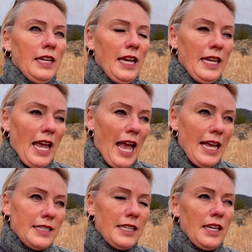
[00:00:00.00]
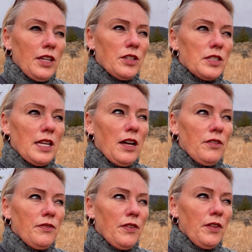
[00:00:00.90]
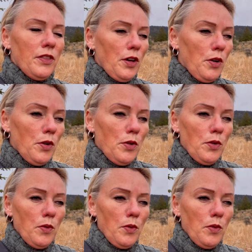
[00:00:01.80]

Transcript: and asking yourself the who,